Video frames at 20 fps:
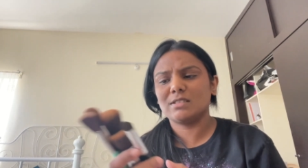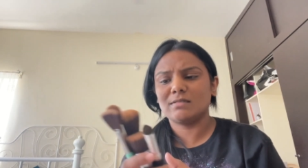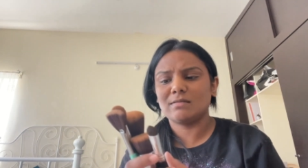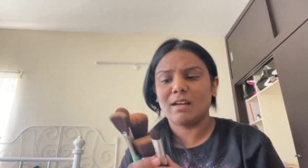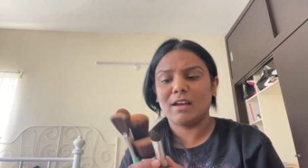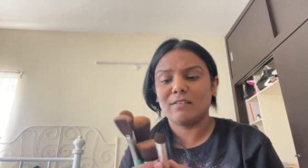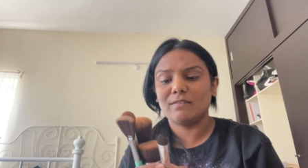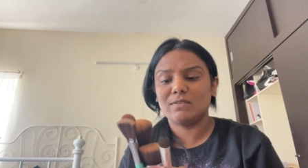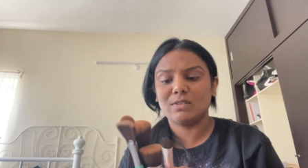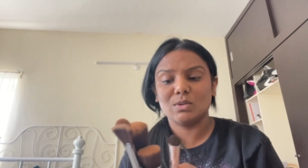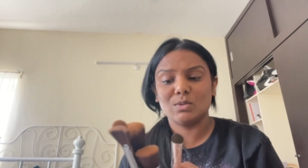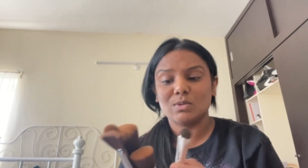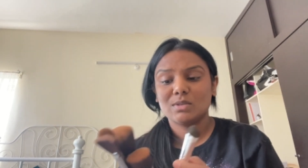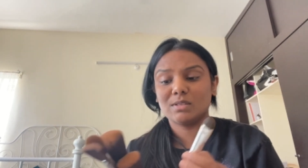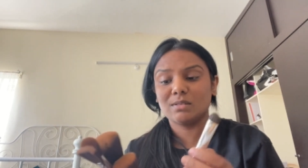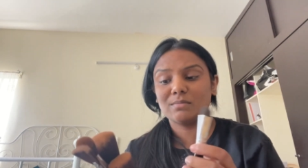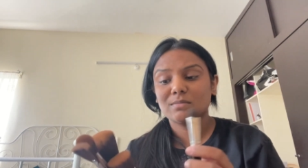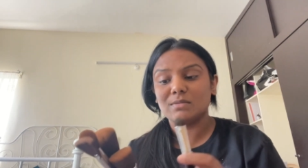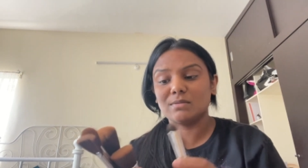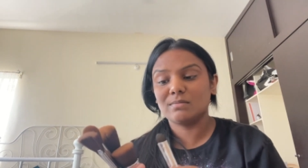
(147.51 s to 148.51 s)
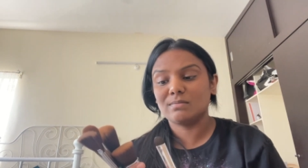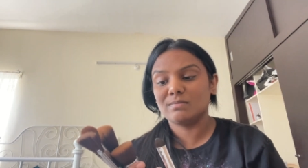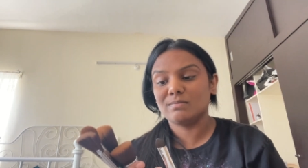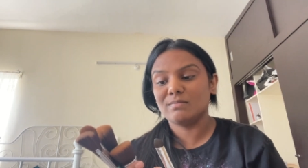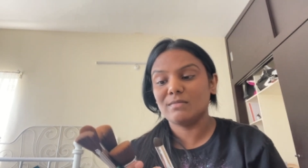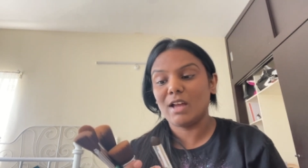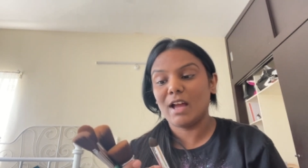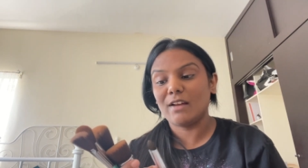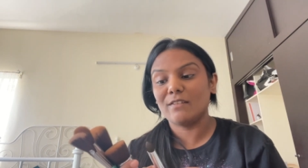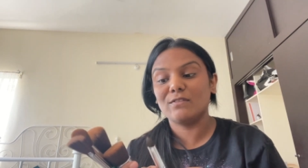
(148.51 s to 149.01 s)
I've
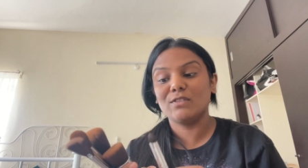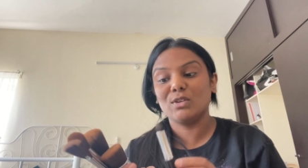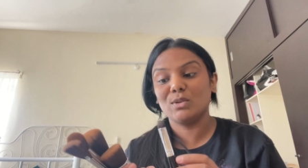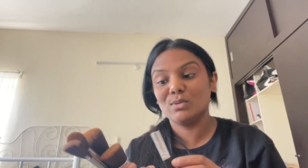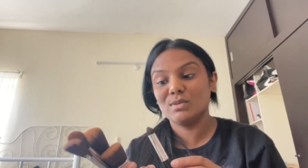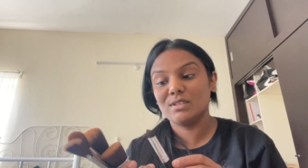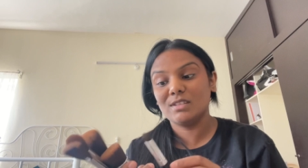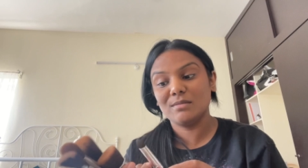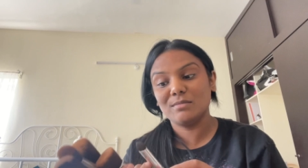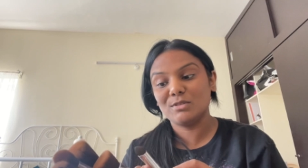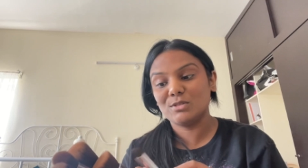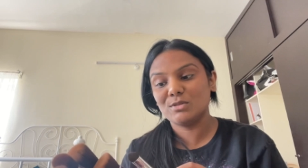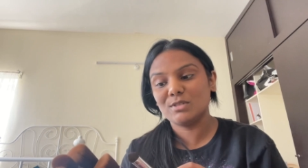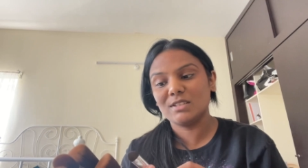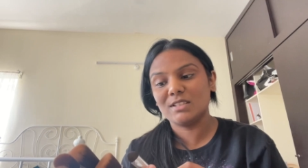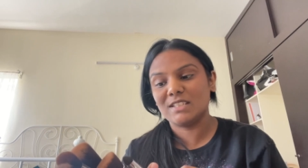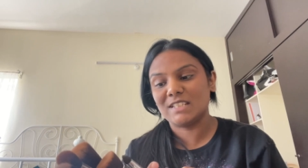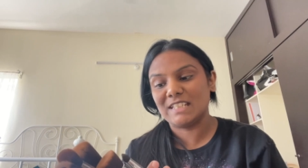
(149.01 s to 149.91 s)
used them to the